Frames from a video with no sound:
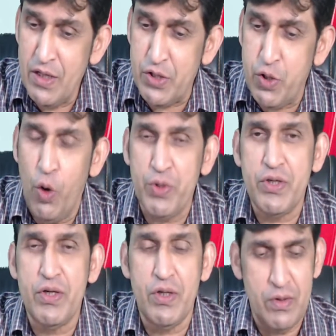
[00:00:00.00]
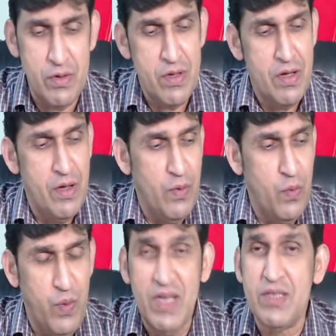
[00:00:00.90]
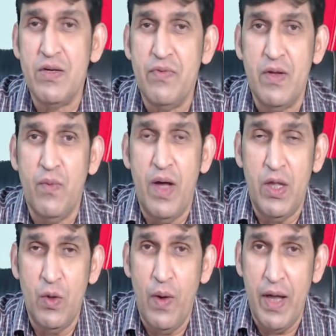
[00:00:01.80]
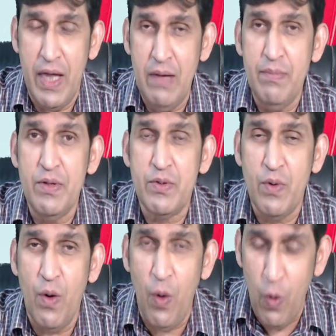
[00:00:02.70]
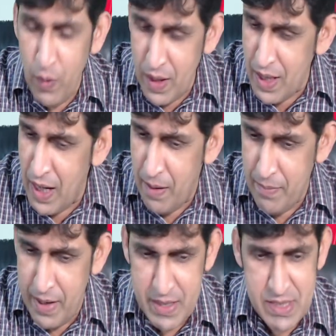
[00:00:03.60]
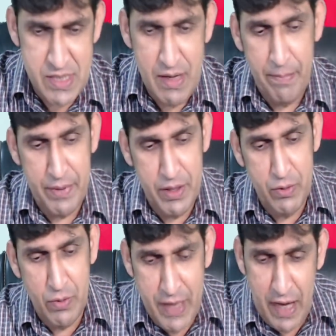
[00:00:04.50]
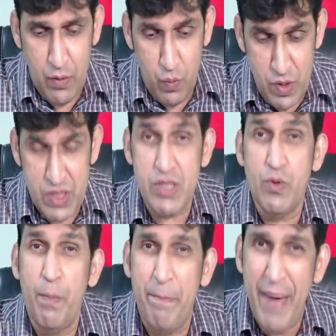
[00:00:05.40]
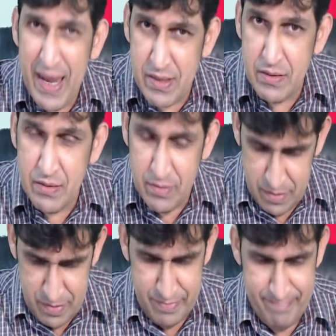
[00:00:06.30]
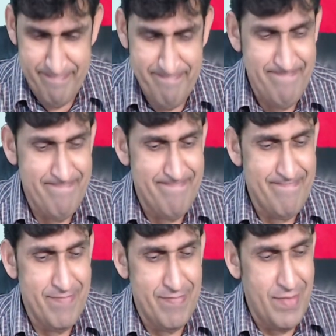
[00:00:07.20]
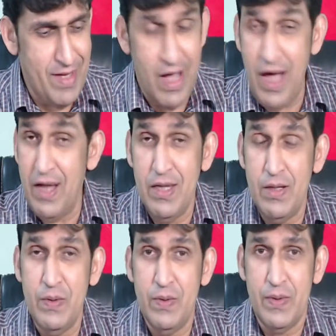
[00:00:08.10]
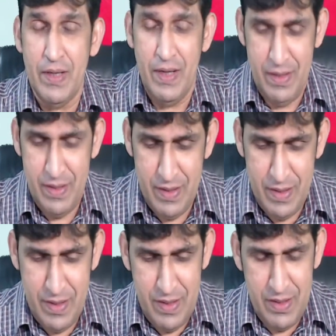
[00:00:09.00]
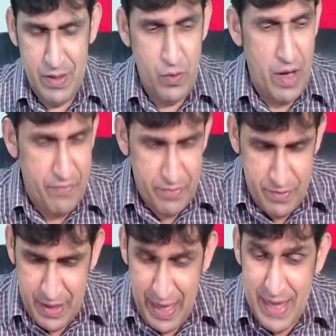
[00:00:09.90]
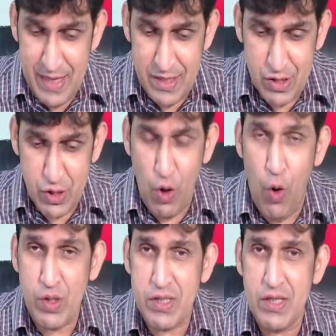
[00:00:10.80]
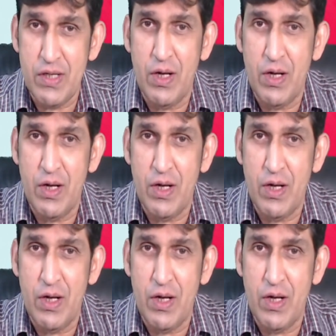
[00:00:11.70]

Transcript: total victory, where you are able to overcome and subdue that which you battle. Hallelujah. You have gained total,